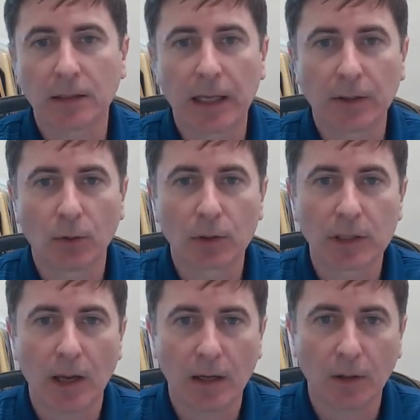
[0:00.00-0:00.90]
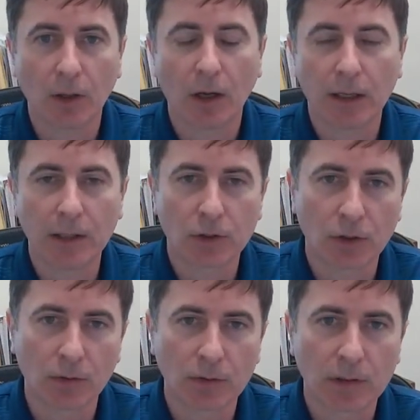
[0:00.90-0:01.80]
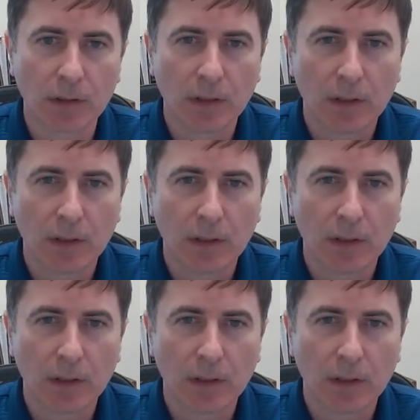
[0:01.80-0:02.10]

landlord-tenant law issues.